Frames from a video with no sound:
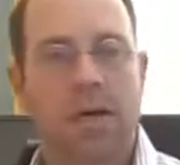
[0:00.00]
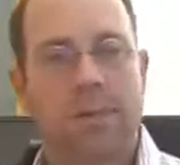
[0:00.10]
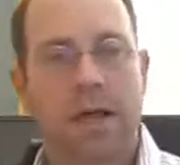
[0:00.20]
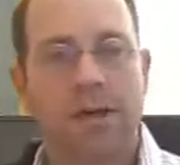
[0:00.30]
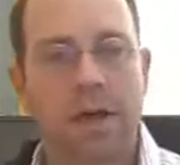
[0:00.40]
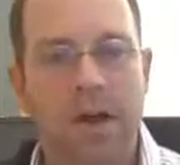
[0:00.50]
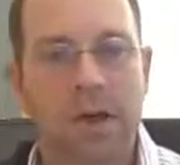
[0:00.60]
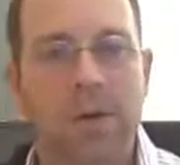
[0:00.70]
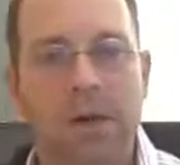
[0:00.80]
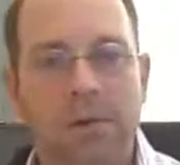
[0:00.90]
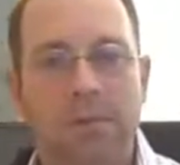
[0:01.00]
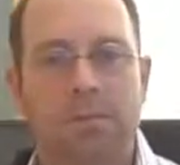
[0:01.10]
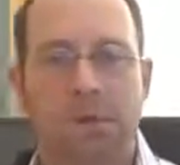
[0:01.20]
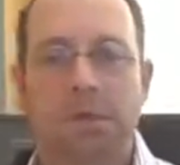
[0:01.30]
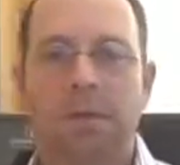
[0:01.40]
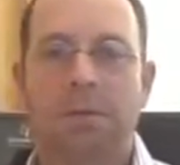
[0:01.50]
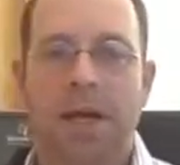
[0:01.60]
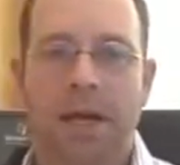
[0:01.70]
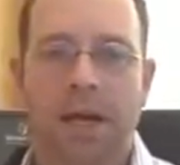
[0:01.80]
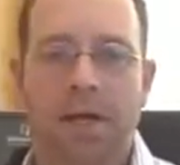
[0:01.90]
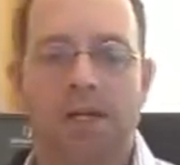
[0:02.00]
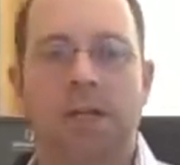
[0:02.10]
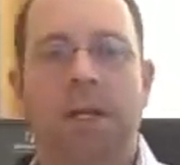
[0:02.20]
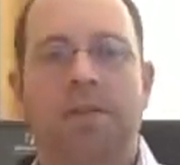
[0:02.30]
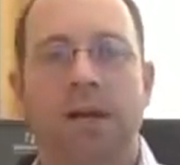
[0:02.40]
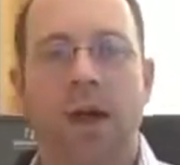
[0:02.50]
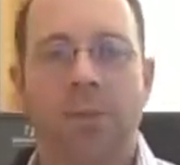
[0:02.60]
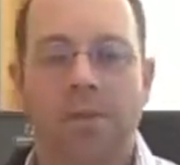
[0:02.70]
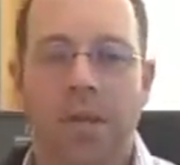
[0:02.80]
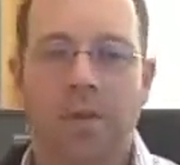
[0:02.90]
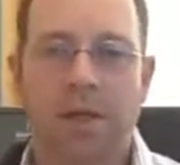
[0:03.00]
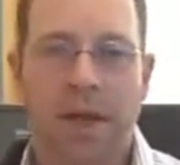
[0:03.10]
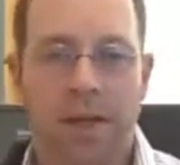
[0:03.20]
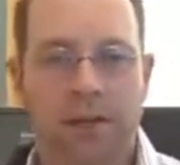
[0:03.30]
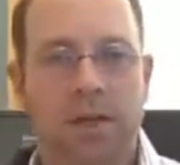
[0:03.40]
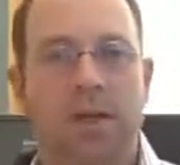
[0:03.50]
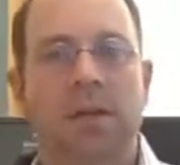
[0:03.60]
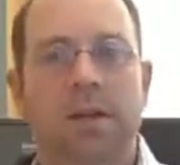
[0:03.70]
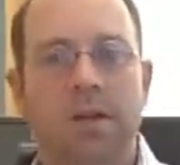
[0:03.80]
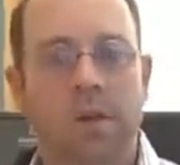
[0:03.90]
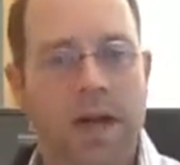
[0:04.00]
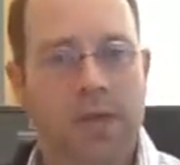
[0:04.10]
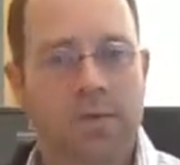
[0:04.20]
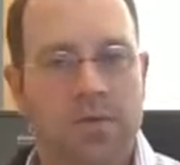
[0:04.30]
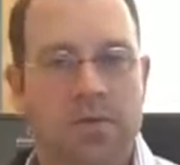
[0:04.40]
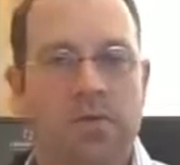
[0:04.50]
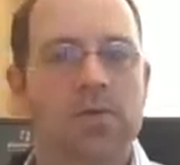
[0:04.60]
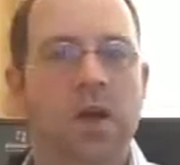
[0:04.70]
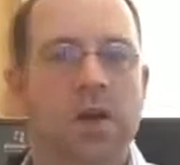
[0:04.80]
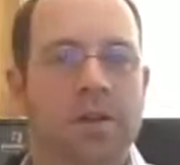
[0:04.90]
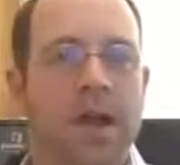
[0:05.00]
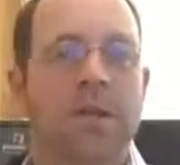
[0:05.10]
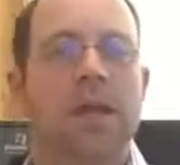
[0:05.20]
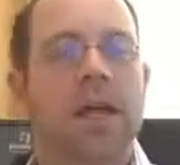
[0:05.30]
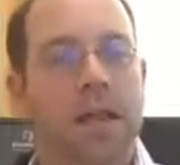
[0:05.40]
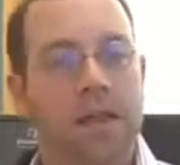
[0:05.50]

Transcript: And I'm not talking about building a page that you have to update with content and interact with visitors all the time.